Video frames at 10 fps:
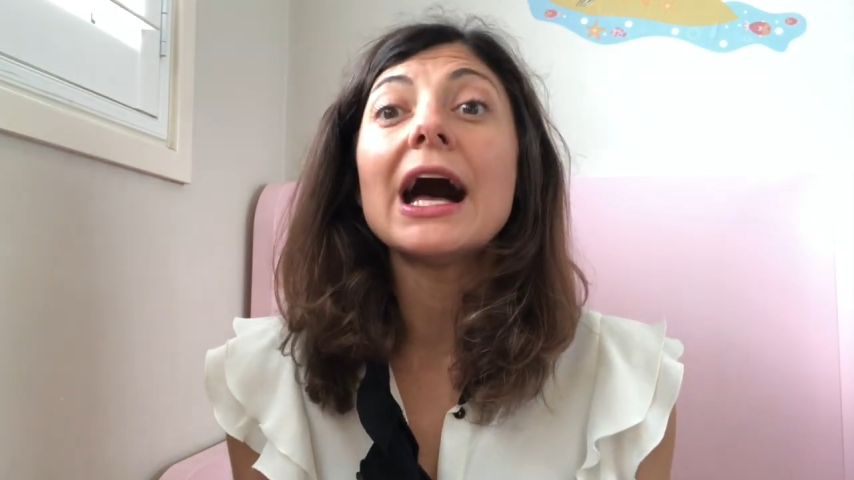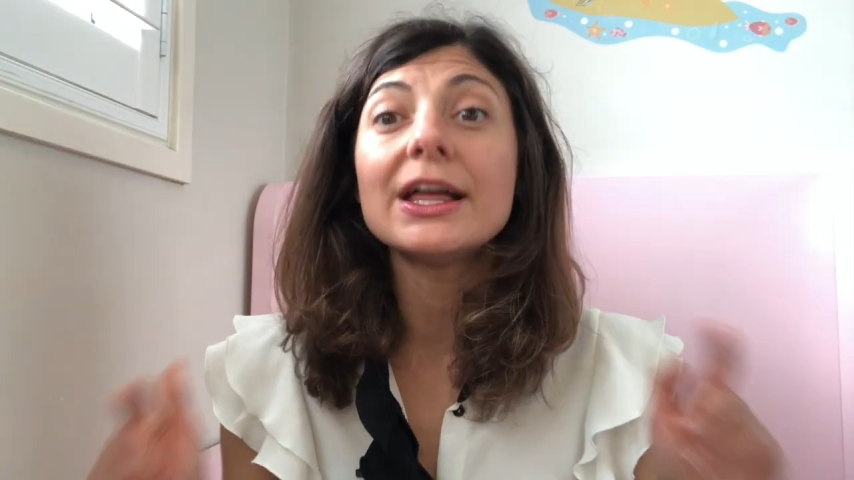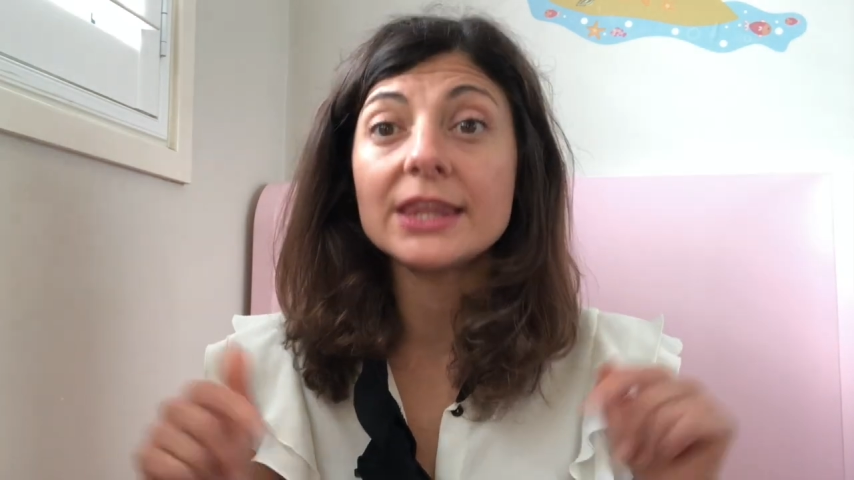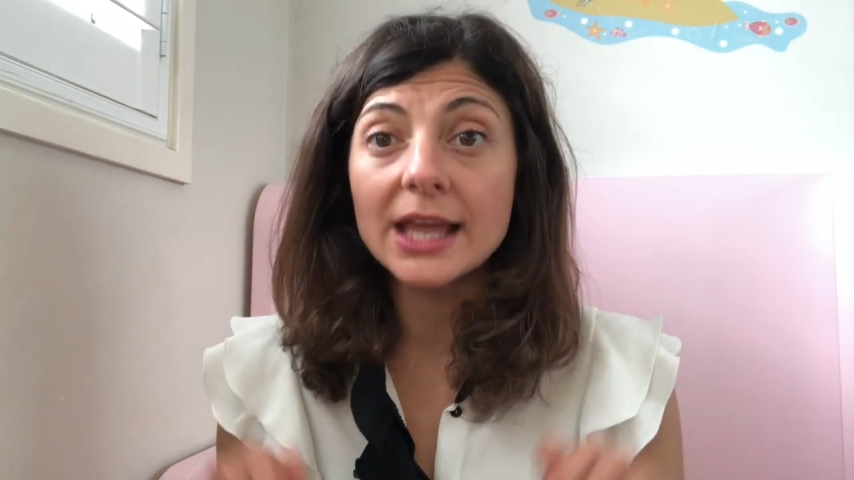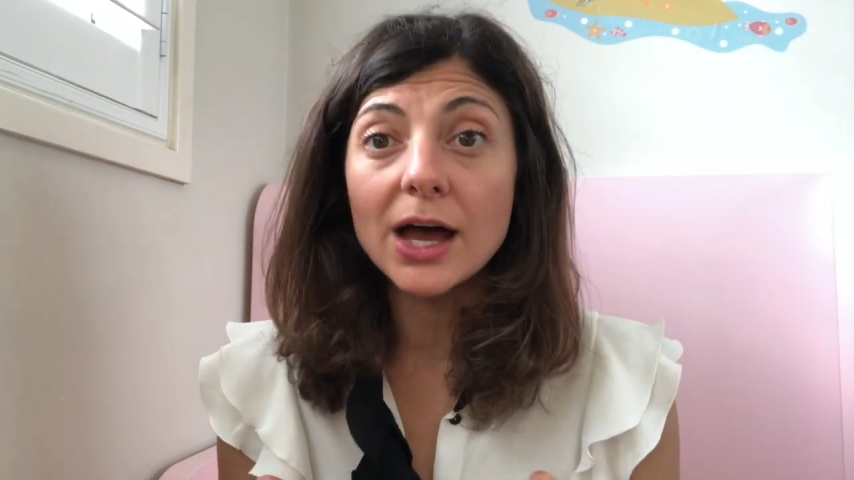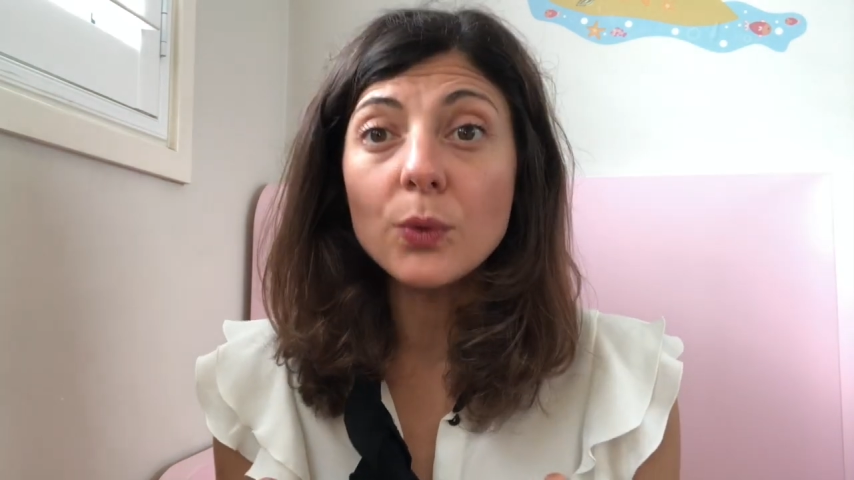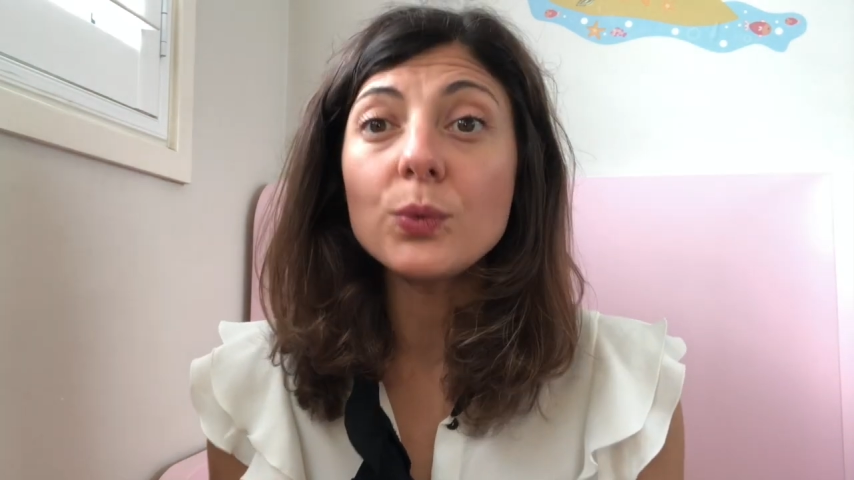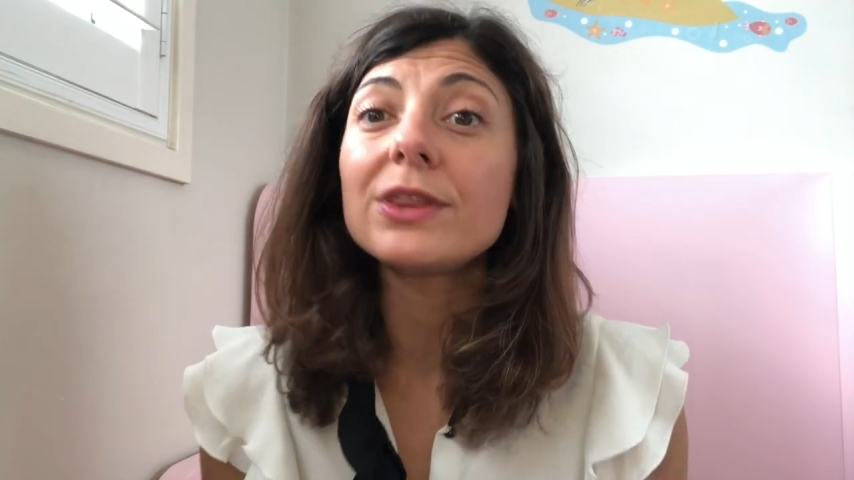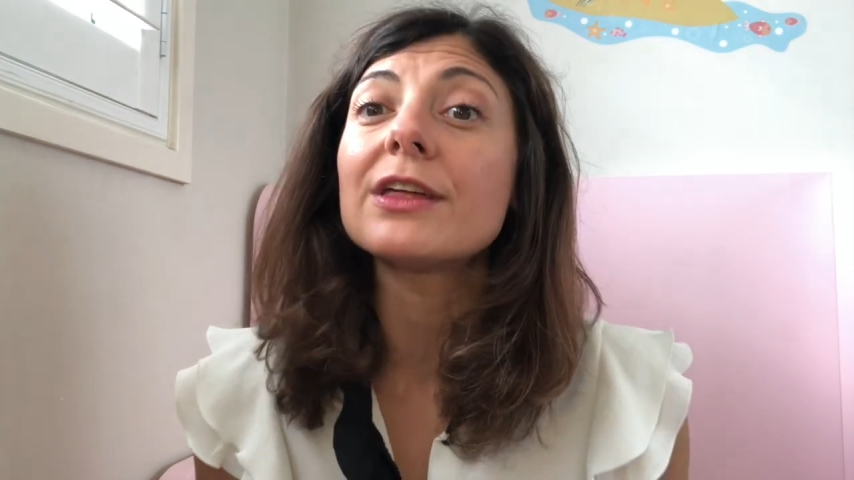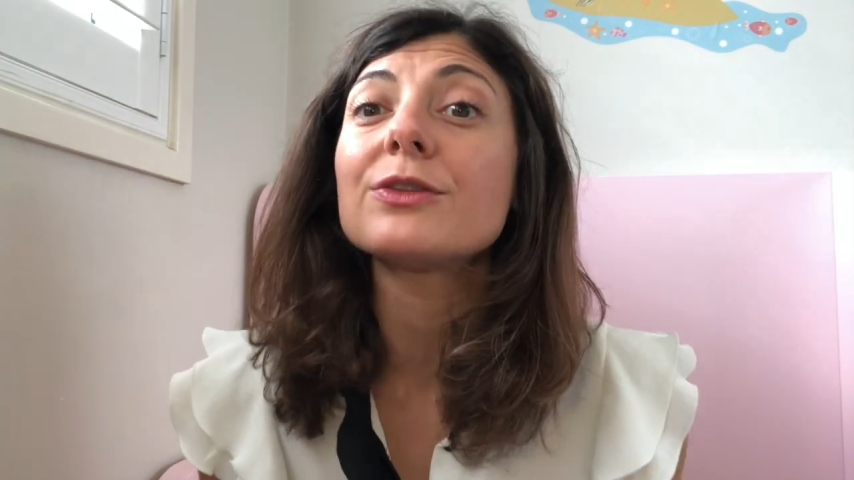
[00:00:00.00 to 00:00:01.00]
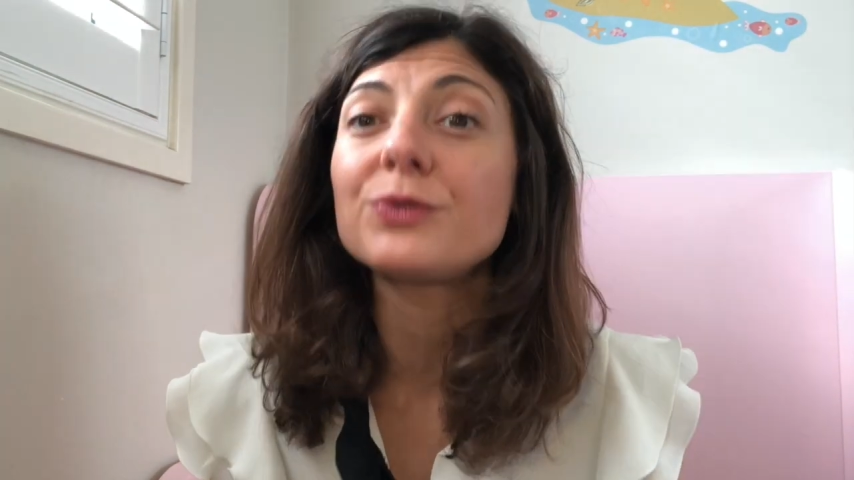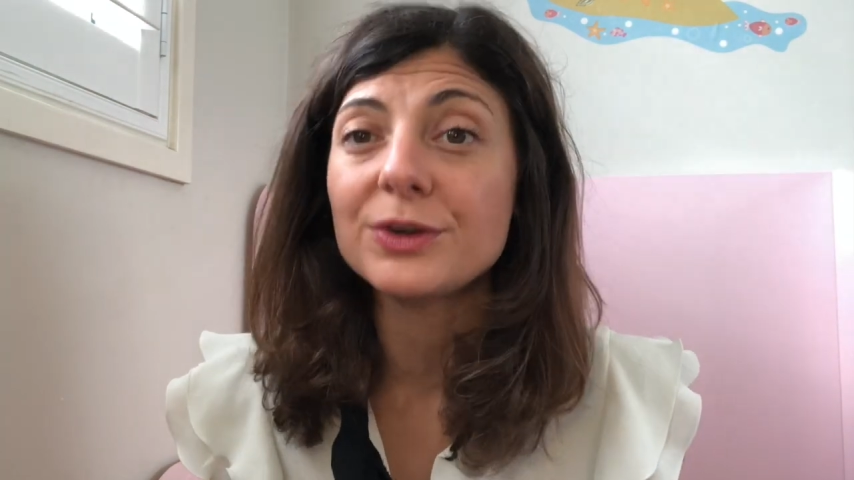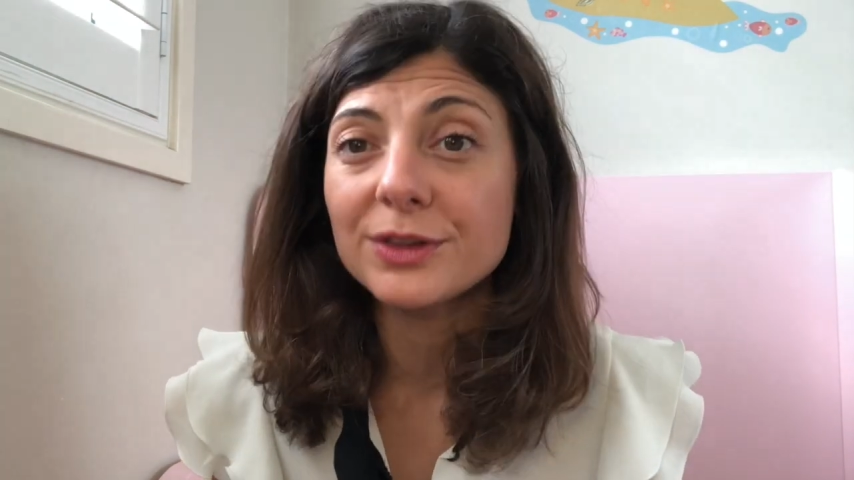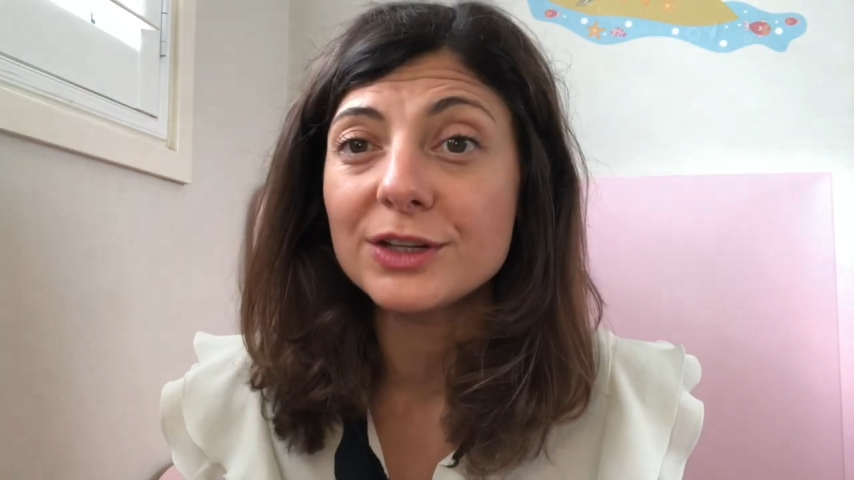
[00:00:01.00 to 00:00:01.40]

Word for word: And now, without further